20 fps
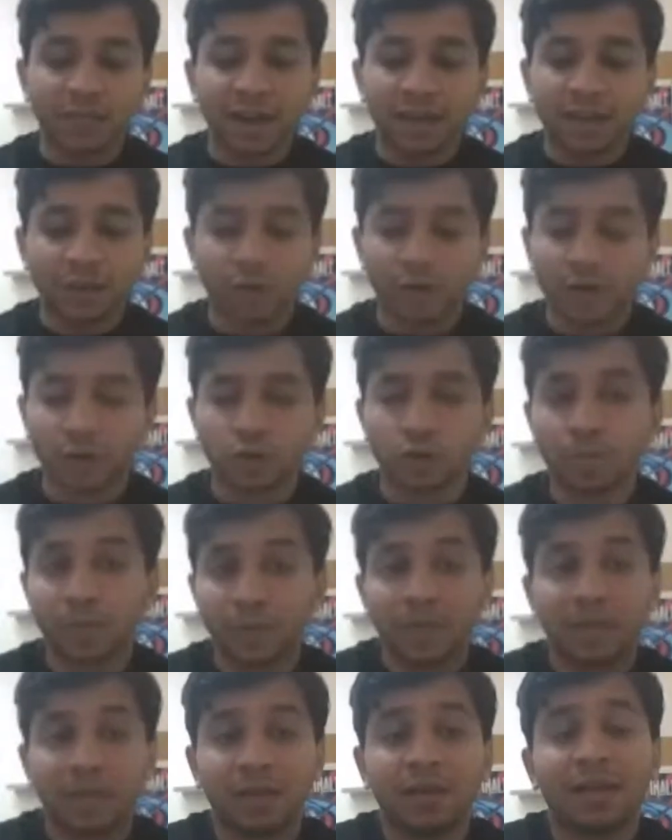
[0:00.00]
divide your
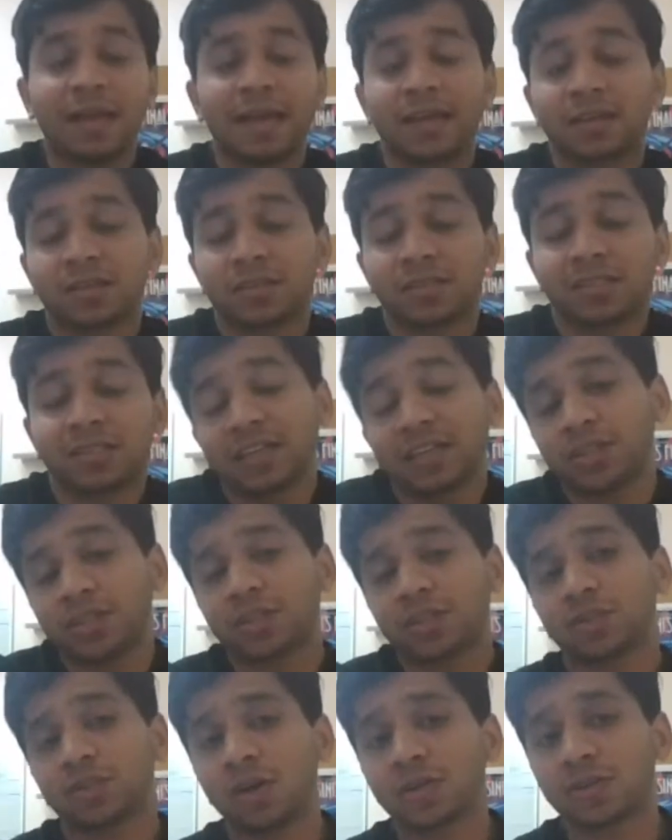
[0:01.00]
SOP in like
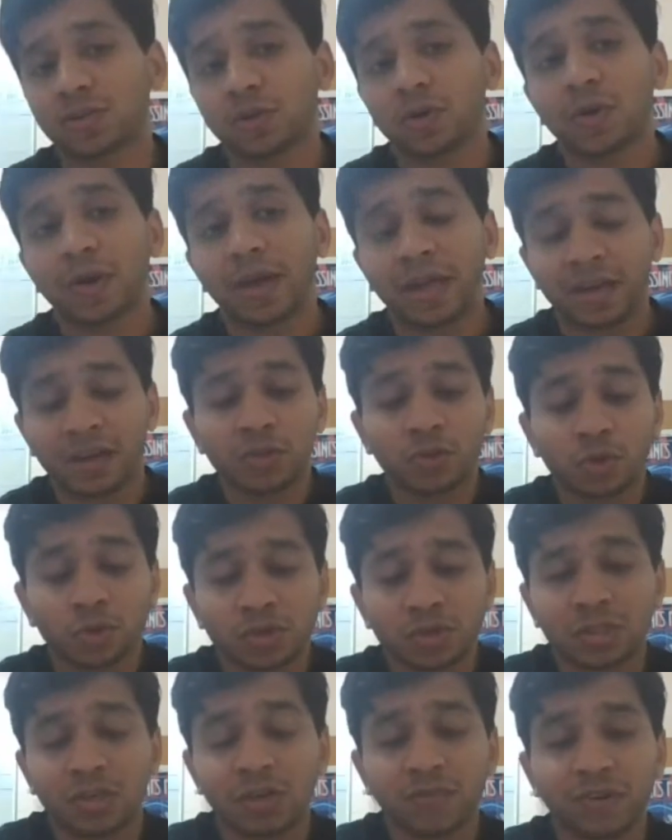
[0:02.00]
sections also. And in
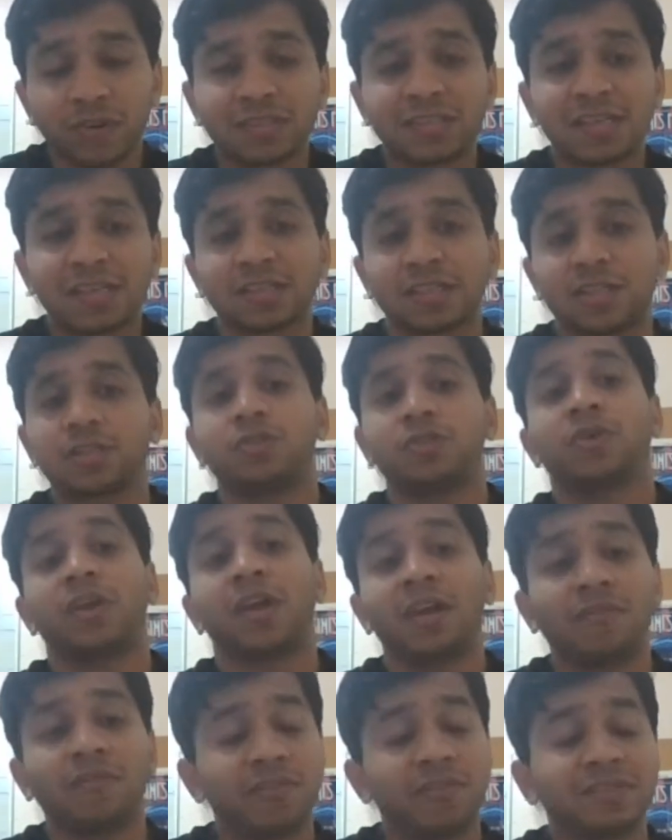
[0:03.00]
those different sections, you
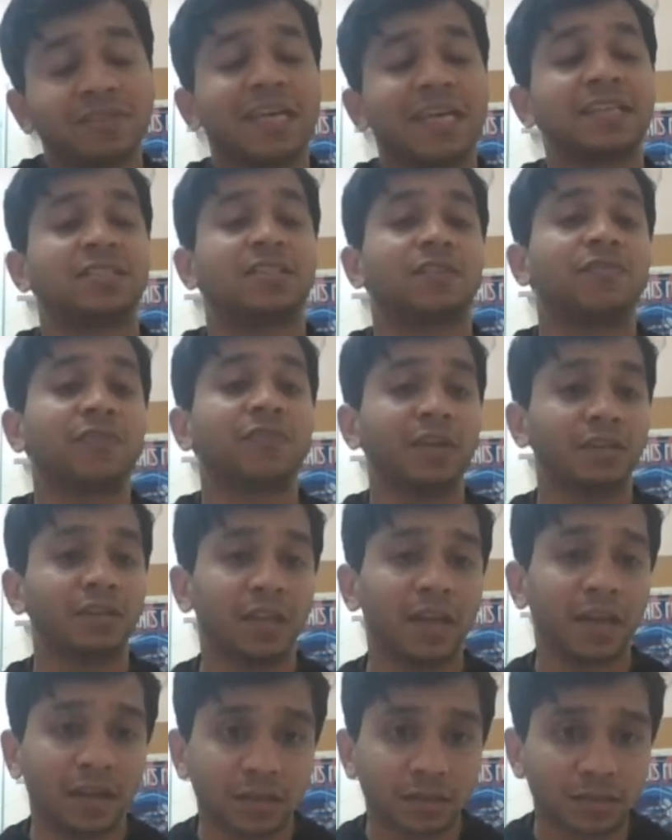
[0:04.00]
can emphasize different
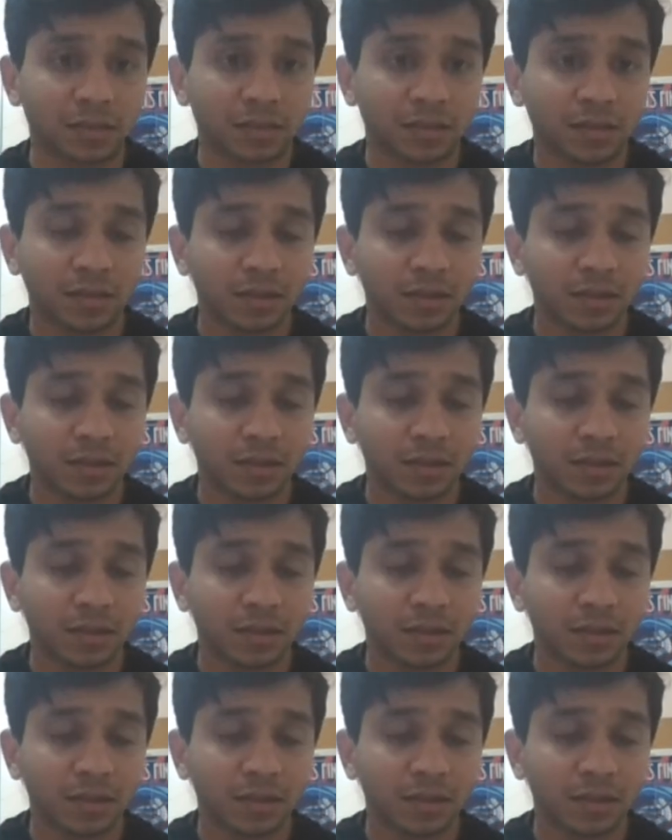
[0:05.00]
things.